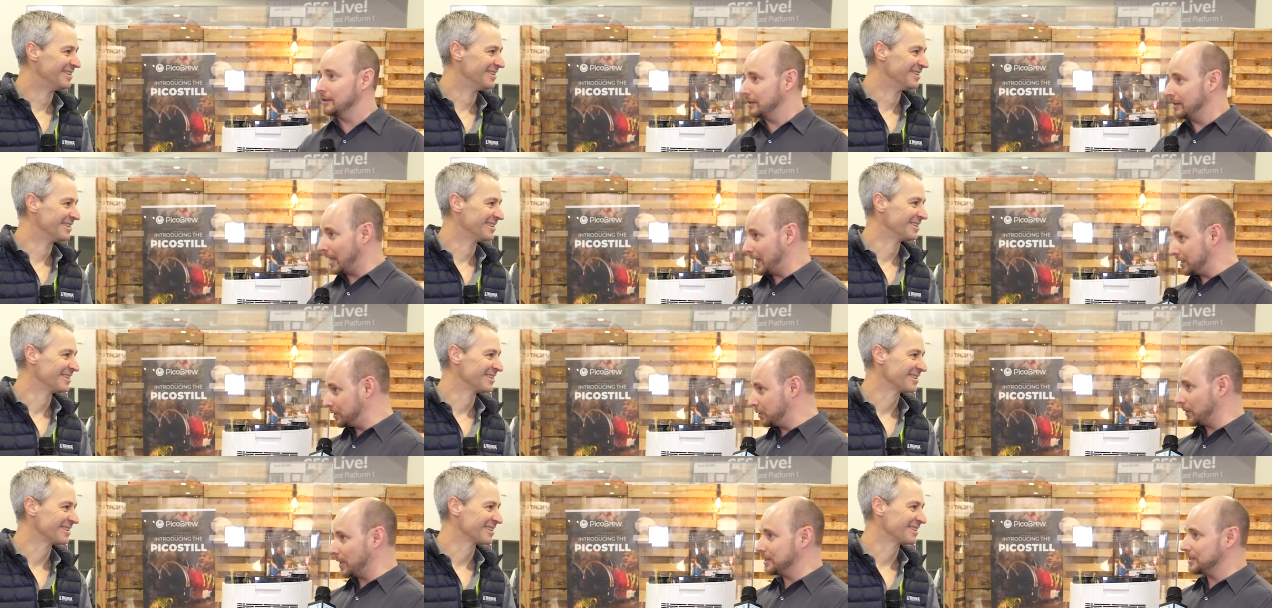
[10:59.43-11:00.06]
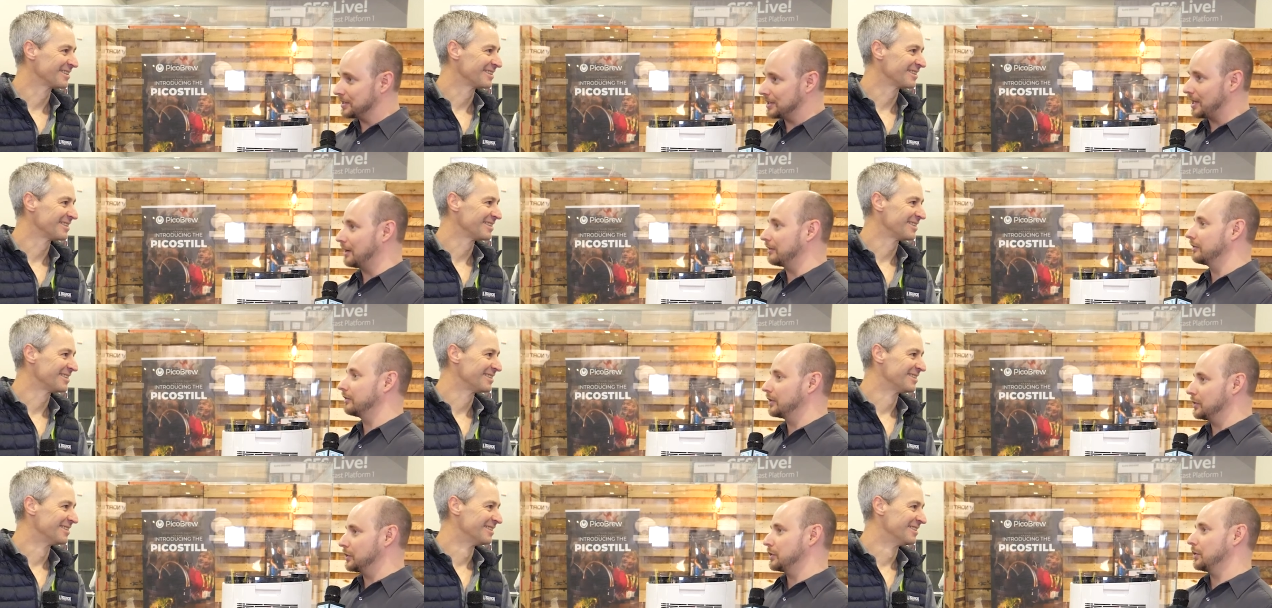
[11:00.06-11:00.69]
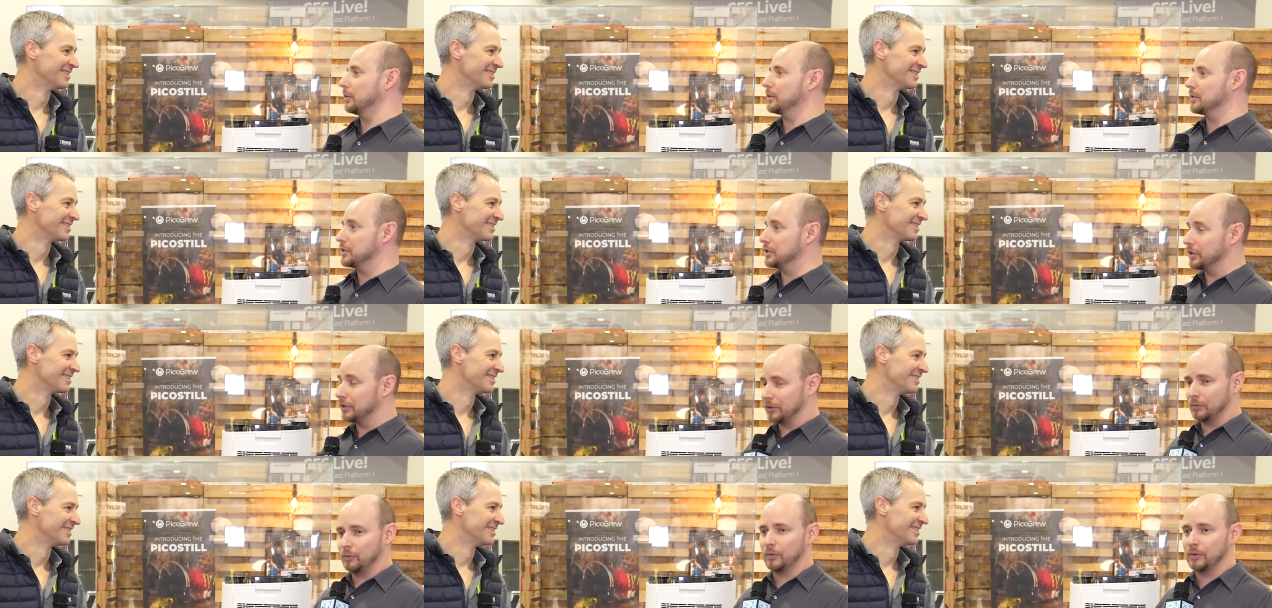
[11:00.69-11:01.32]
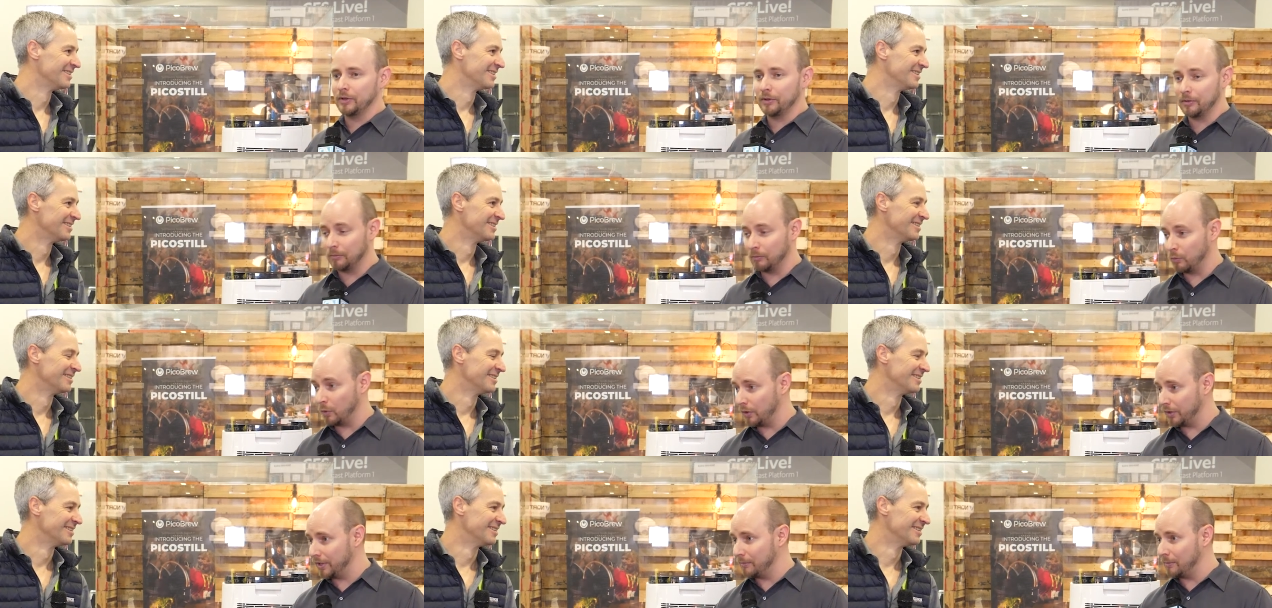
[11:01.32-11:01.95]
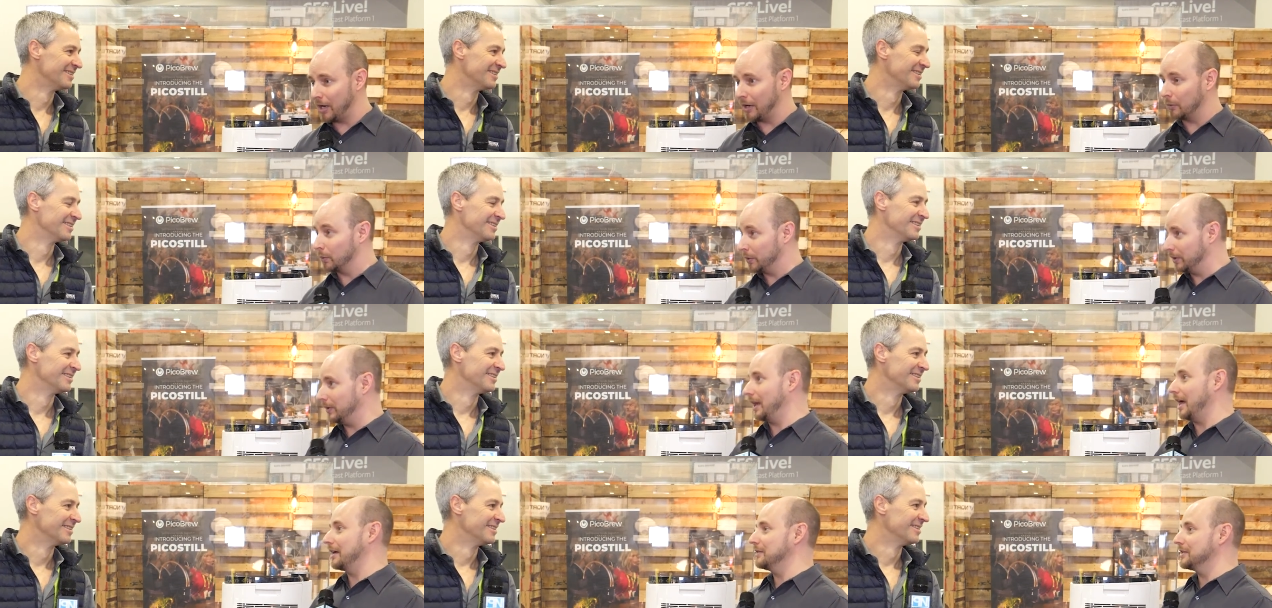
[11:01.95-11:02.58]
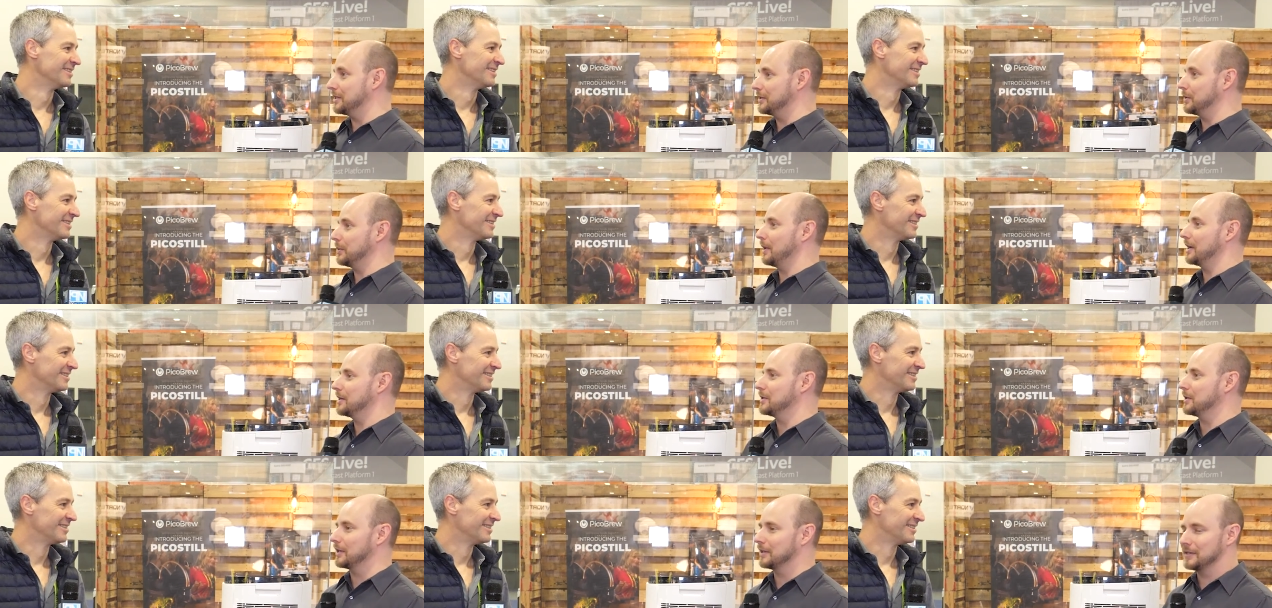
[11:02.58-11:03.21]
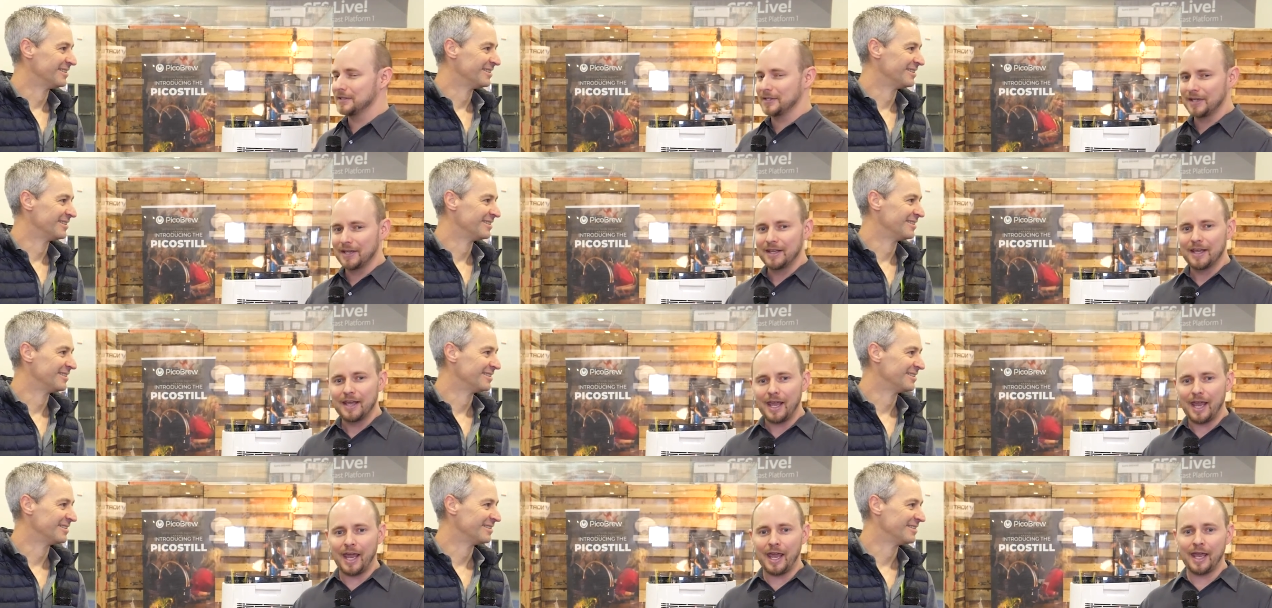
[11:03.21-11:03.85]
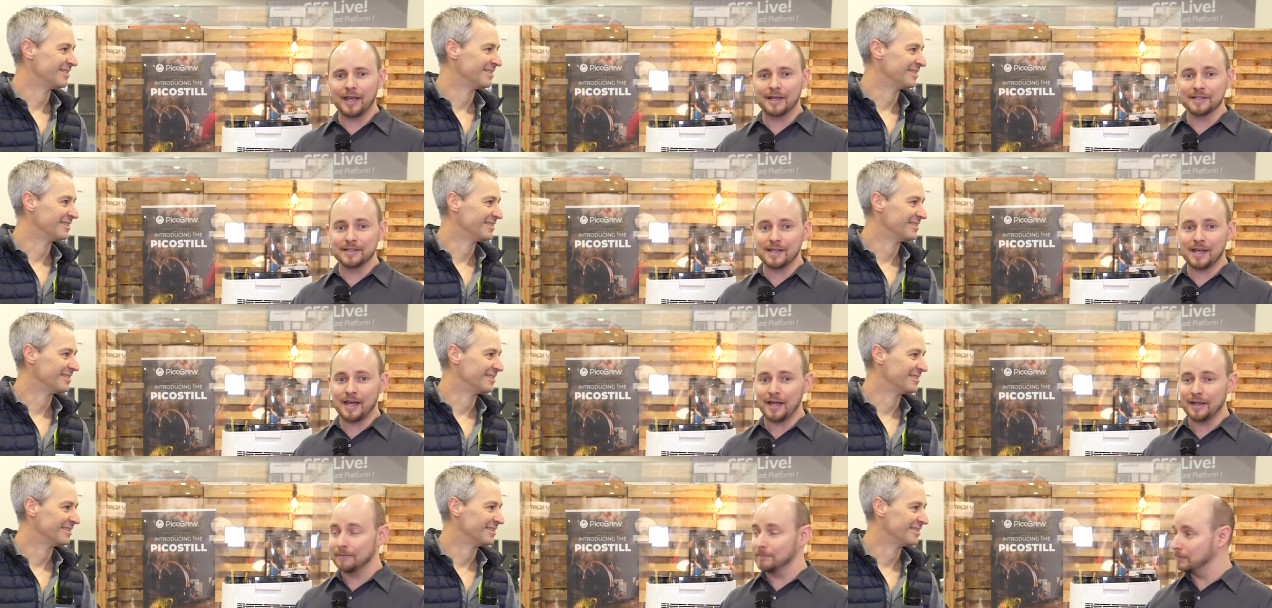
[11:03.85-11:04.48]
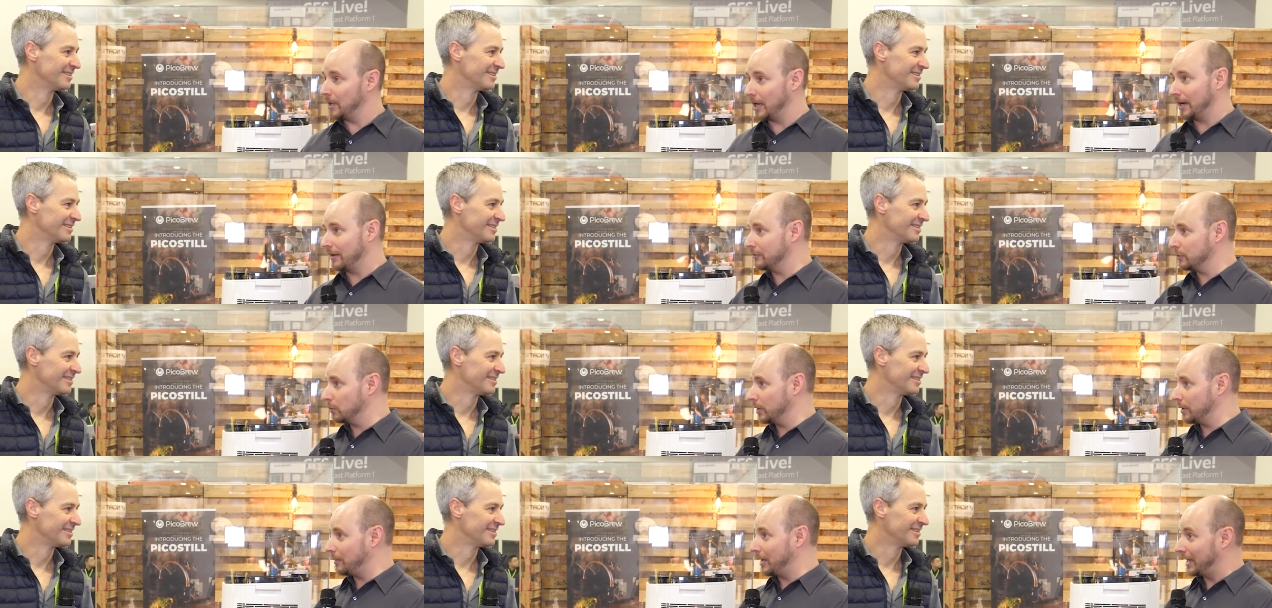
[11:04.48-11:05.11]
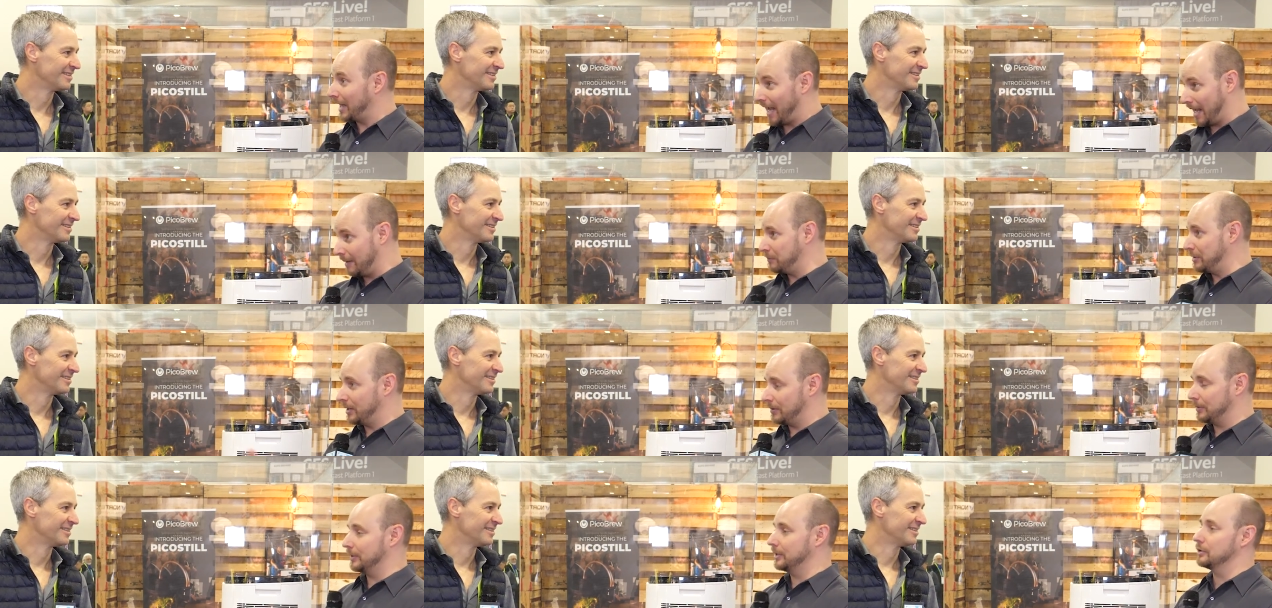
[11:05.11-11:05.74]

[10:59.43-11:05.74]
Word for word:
Speaker 1: That stress is off of your shoulders. You can worry about real life situations and uh, not have to worry about it, and be able